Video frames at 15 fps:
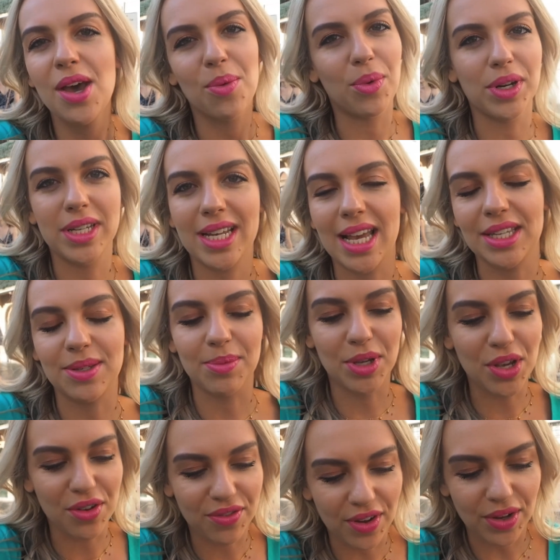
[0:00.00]
Wanted to get some
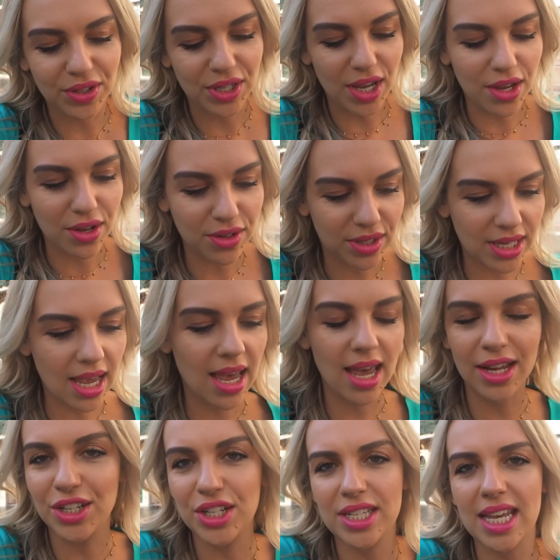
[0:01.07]
cute photos
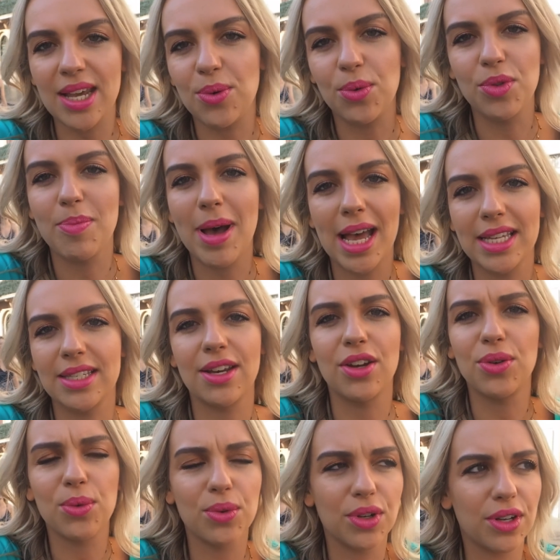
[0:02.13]
and just eat all the pasta
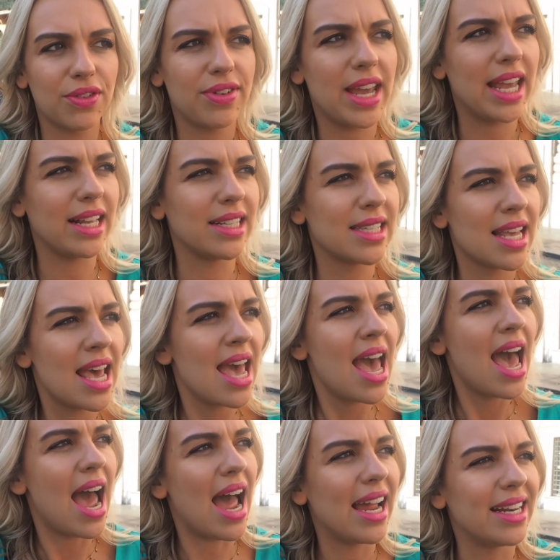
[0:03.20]
and all the good things.
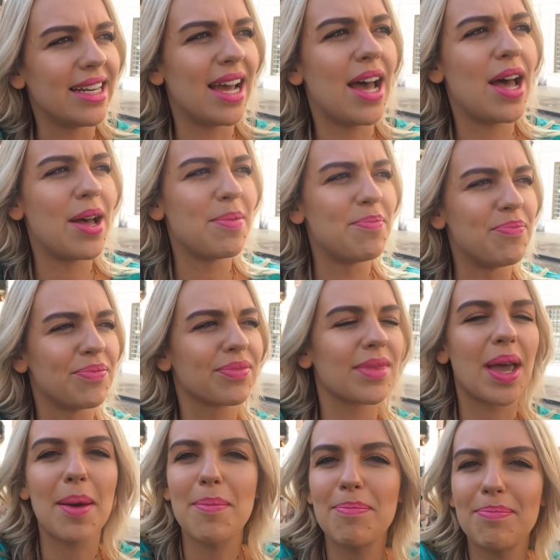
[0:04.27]
And
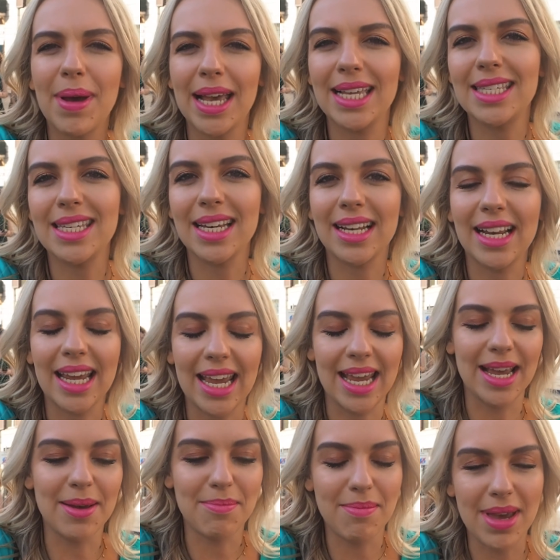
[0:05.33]

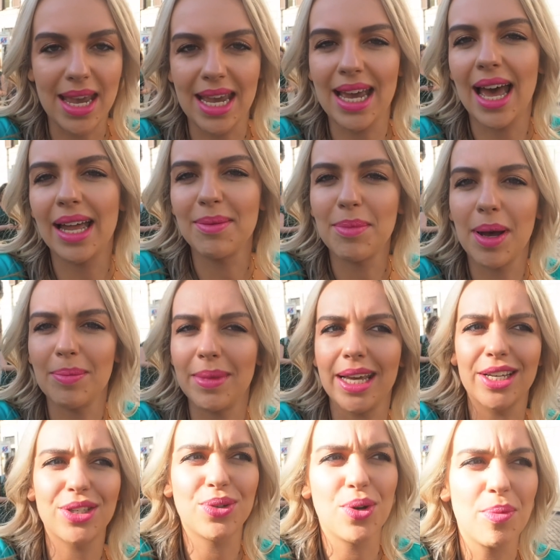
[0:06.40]
basically, me and mum
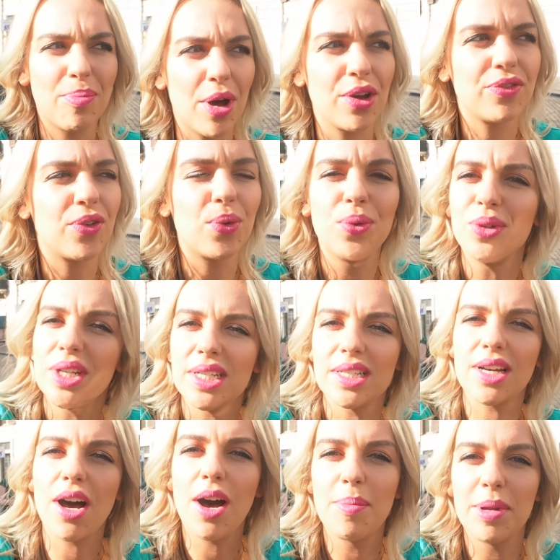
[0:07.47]
next door both ordered a
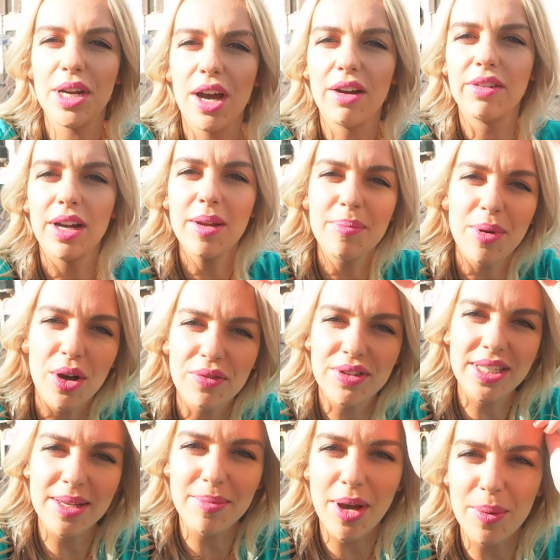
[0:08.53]
carbonara, but
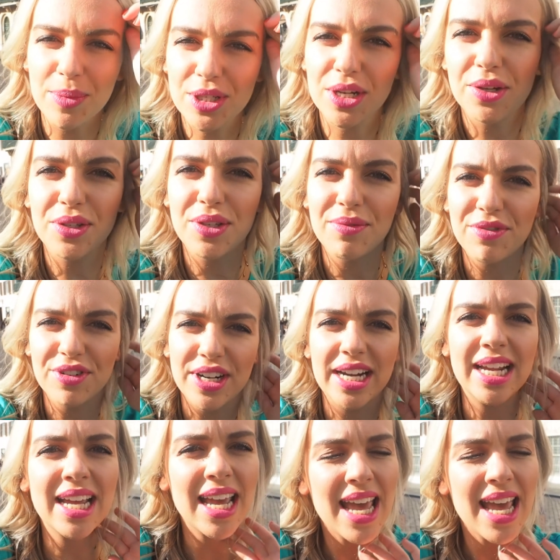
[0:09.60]
obviously mine was gluten-free.